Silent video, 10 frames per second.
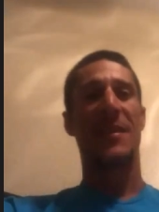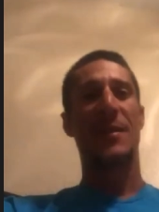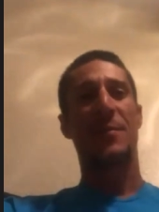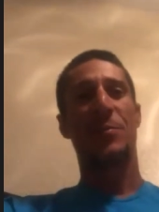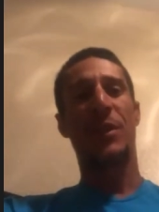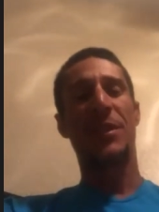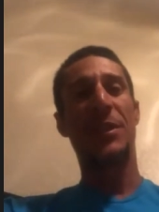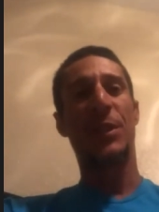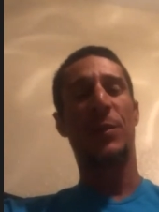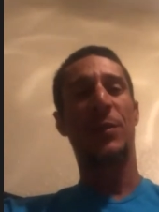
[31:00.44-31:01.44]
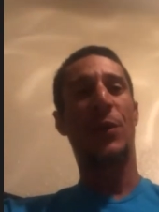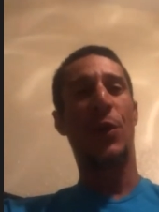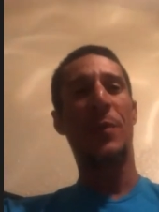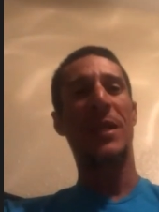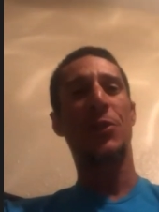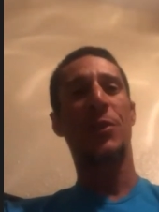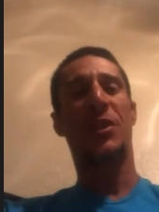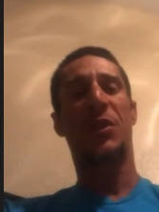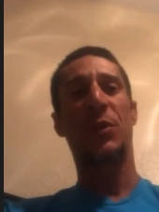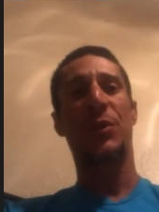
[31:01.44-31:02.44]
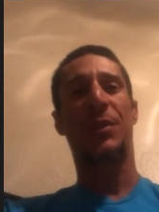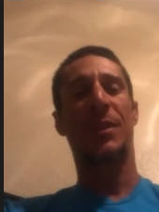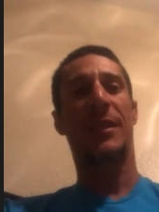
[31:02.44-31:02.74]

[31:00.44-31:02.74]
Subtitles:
But you know, going back to the shoes,